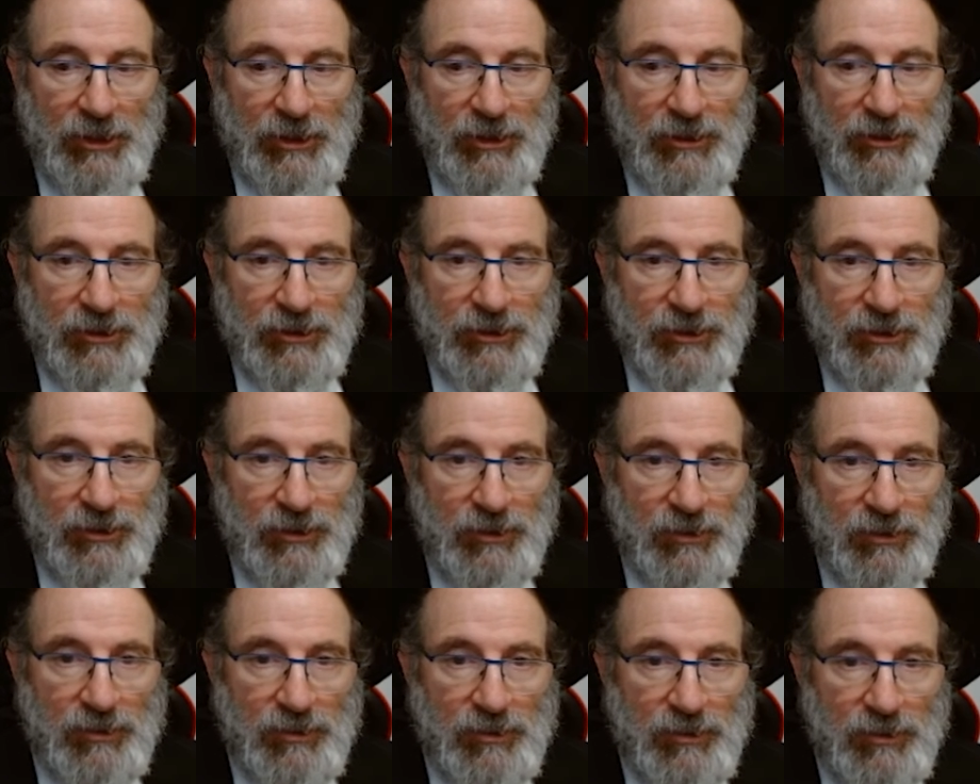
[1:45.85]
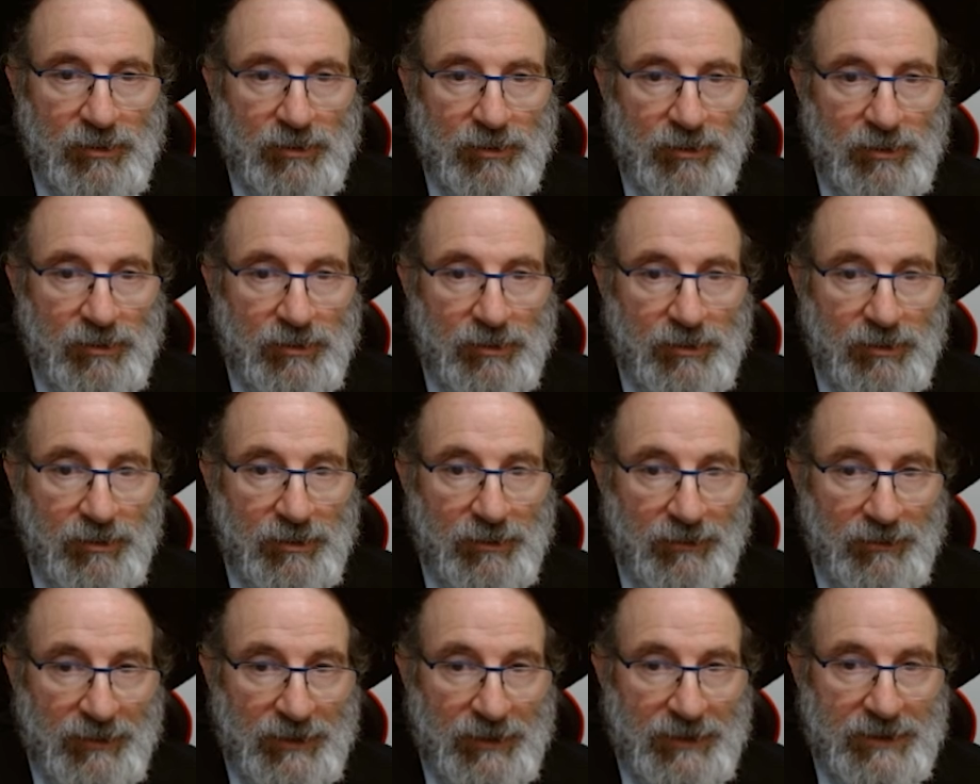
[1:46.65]
So
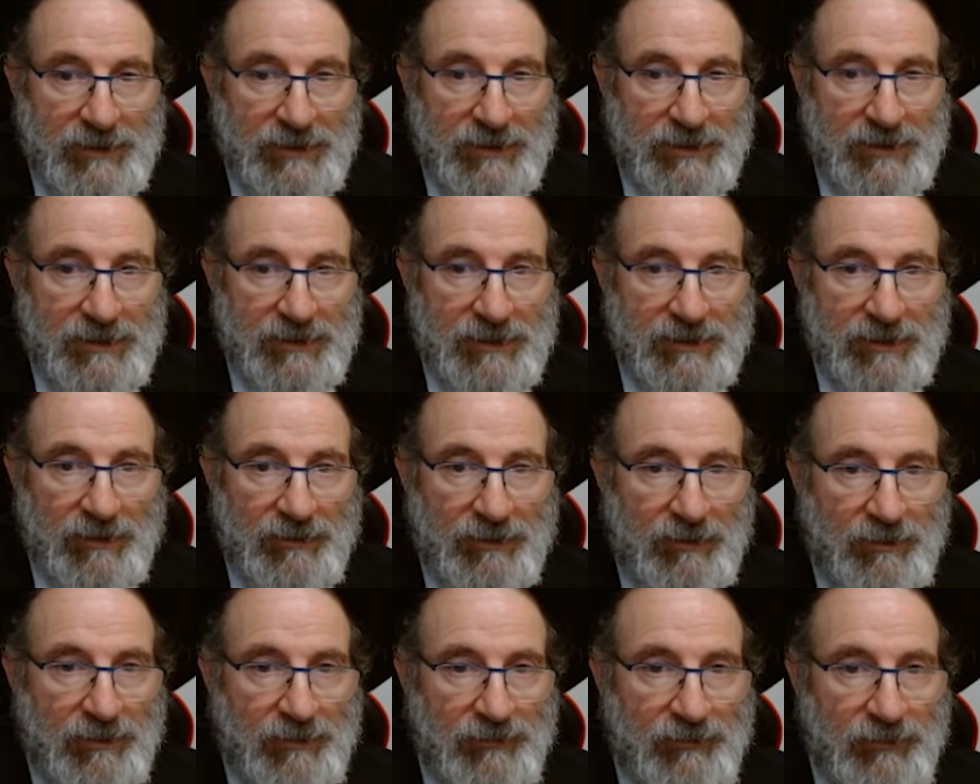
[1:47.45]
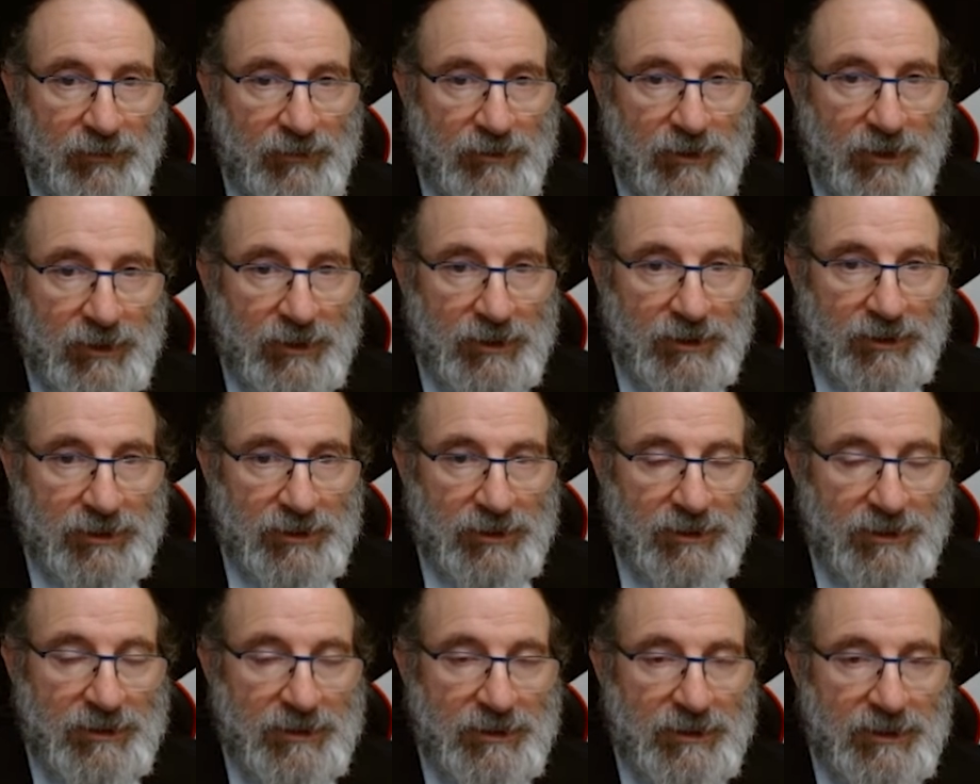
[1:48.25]
this is the
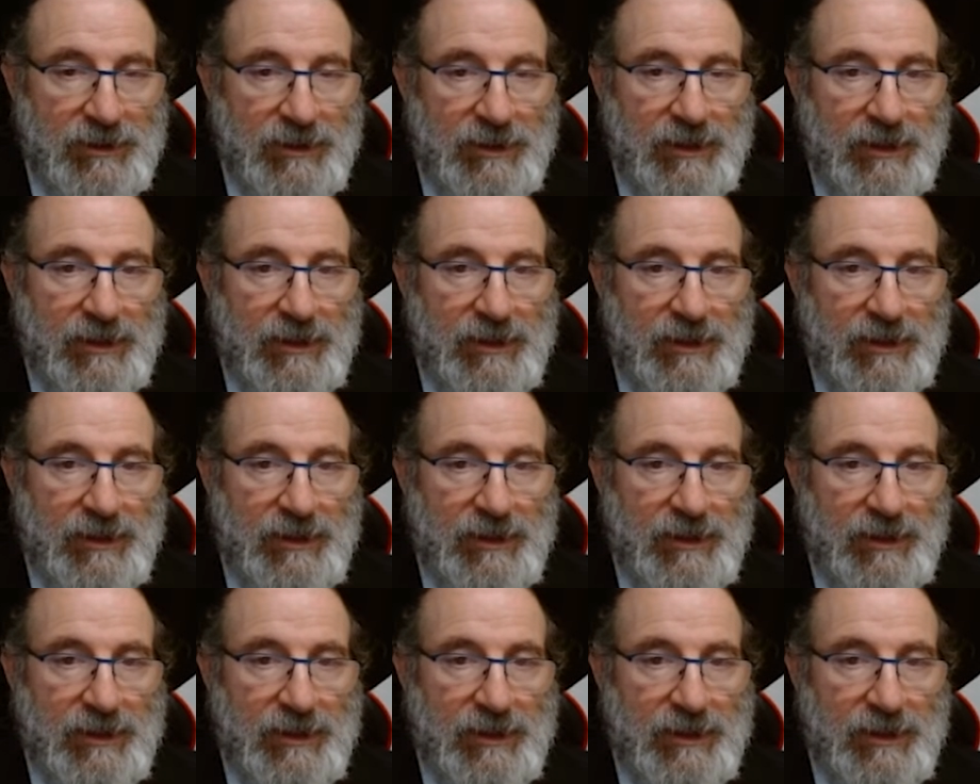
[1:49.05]
refutation,